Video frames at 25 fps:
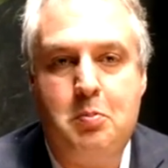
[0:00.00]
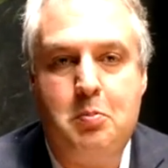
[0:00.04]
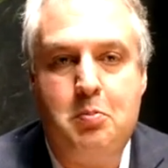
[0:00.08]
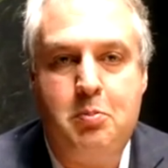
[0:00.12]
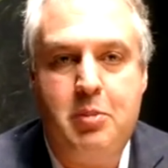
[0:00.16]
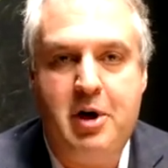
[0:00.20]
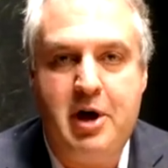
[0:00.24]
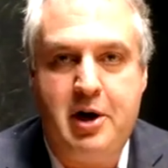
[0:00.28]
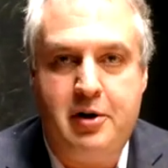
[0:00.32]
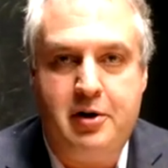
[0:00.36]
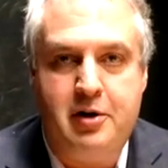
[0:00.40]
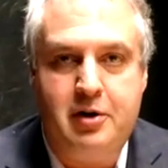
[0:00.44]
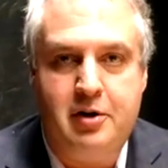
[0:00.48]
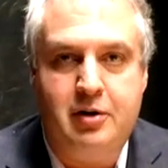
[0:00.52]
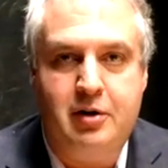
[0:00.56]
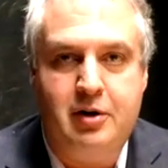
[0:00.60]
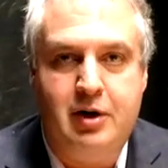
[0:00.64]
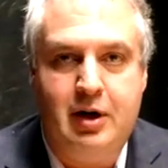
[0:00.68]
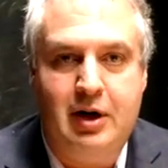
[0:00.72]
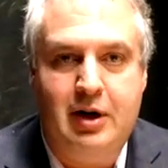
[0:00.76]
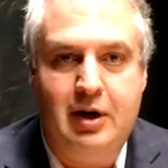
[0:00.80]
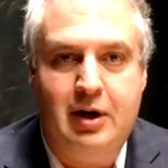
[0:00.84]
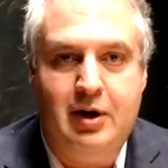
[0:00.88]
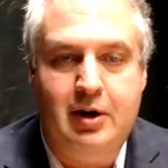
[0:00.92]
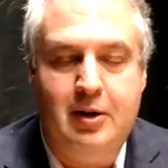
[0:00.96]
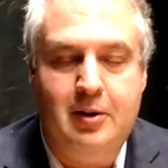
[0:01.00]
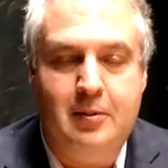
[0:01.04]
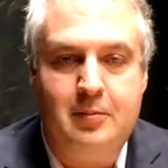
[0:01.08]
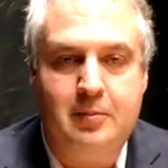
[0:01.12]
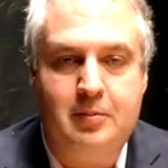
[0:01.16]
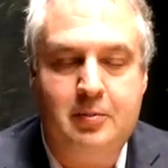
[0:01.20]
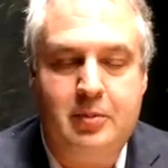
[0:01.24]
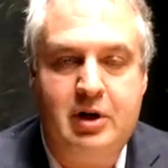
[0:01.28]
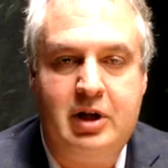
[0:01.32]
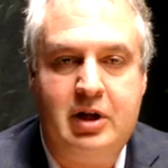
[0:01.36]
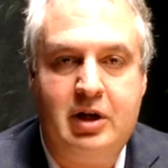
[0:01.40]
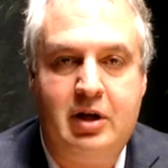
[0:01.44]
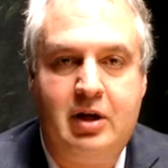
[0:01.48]
better um,
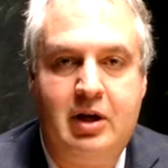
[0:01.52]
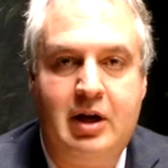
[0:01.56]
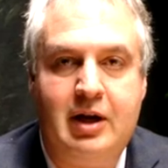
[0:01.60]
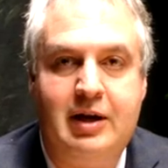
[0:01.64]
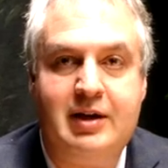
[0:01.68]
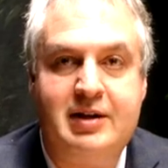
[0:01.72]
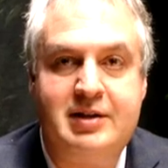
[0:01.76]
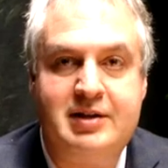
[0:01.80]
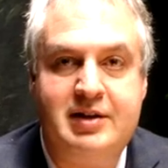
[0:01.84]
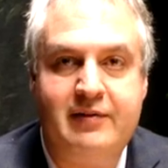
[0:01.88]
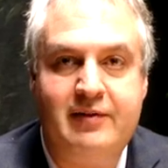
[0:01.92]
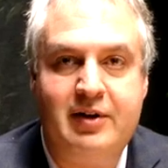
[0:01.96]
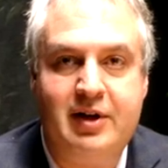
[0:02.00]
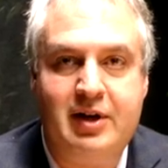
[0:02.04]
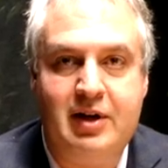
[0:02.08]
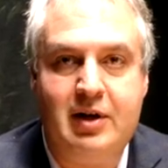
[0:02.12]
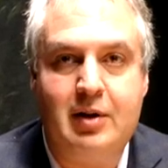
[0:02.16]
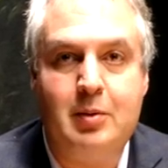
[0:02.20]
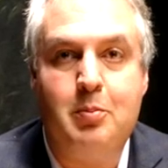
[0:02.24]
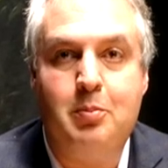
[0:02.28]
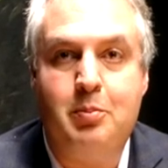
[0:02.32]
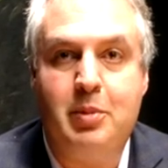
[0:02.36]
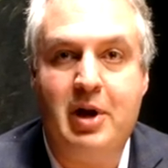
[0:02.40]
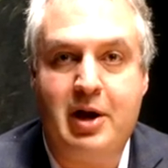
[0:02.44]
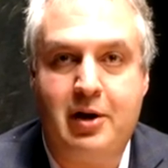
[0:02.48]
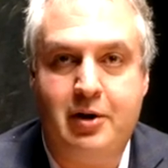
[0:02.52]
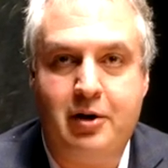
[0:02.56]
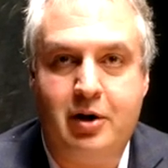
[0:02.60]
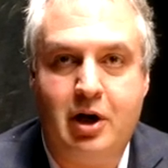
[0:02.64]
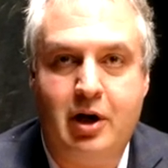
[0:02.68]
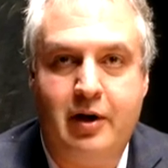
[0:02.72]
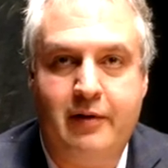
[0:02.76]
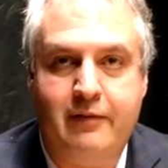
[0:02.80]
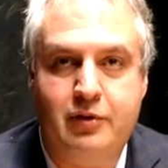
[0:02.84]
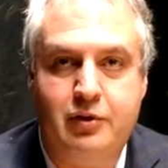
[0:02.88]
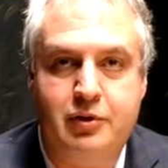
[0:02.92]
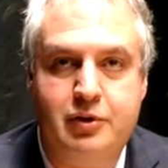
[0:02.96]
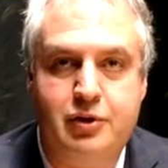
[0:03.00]
connectivity, better
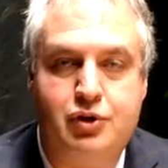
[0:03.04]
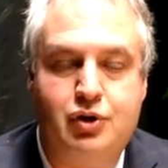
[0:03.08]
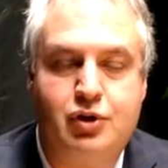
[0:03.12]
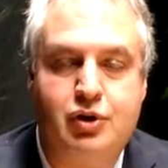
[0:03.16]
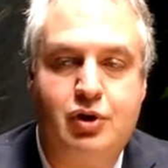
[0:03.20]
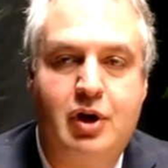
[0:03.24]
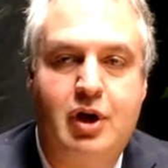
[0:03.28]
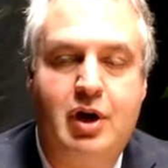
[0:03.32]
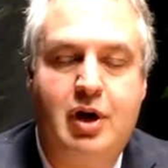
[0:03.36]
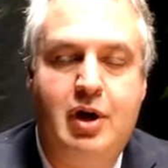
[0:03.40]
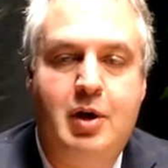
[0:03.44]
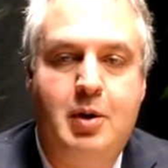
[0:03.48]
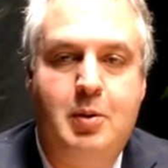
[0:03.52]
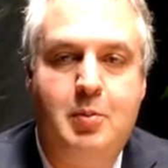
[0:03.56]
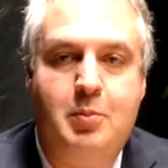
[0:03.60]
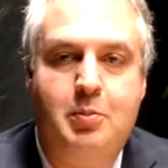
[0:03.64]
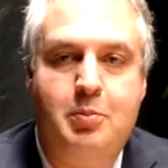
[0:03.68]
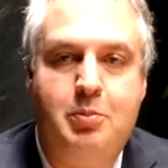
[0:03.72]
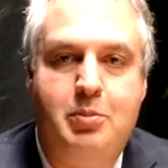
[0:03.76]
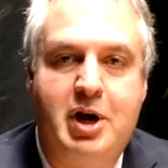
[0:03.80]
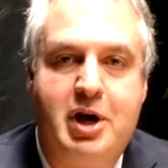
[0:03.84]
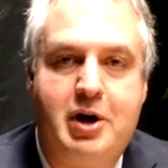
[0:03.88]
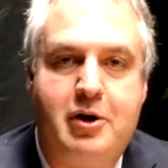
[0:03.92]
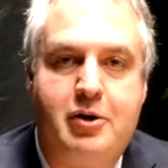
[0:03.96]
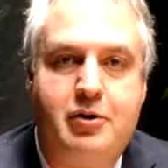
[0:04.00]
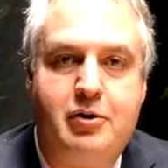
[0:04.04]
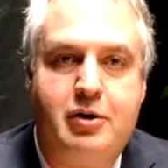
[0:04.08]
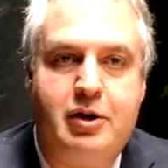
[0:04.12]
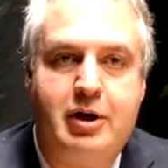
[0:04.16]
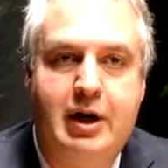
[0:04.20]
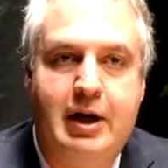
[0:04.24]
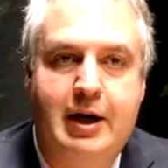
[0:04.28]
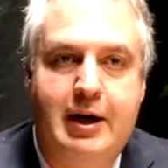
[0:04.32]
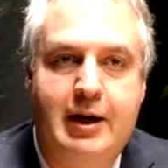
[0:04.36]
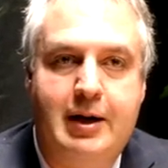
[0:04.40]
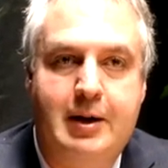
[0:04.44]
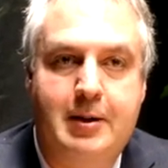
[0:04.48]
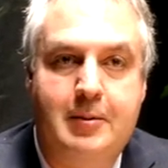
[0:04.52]
coverage, better
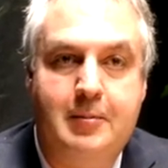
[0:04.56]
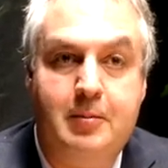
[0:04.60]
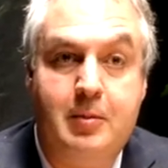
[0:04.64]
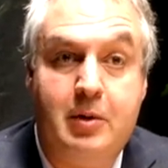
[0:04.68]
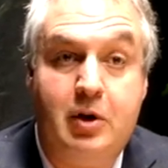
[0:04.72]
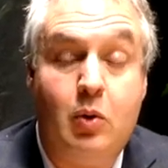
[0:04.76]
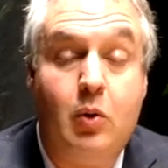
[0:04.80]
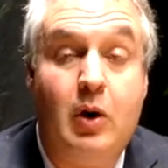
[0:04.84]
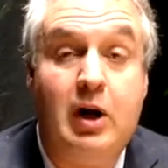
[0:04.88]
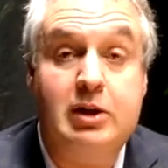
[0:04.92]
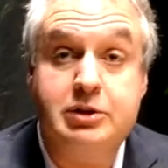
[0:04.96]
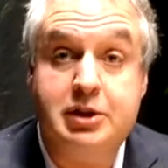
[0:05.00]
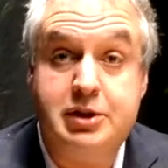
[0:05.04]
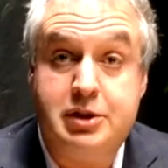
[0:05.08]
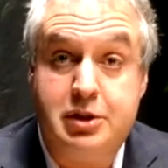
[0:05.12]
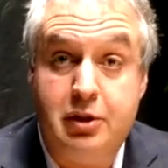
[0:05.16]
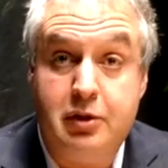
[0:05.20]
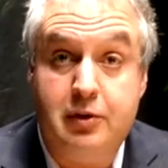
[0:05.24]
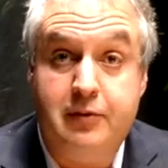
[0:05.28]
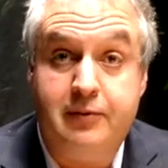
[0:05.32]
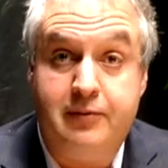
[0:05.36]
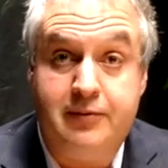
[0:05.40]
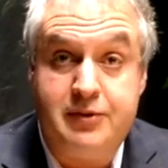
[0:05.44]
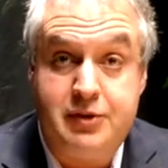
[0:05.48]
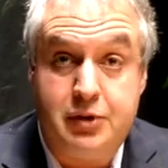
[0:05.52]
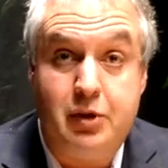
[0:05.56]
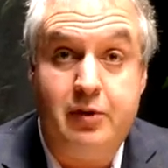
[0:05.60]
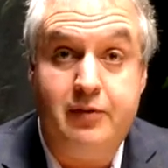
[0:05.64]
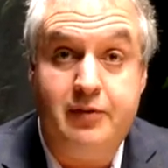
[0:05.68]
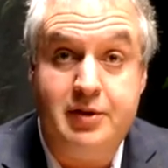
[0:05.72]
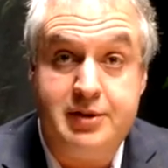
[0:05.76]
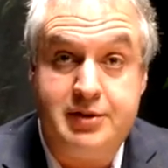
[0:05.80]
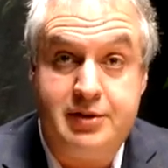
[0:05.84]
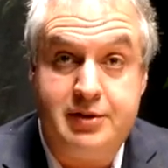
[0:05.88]
um, quality of service.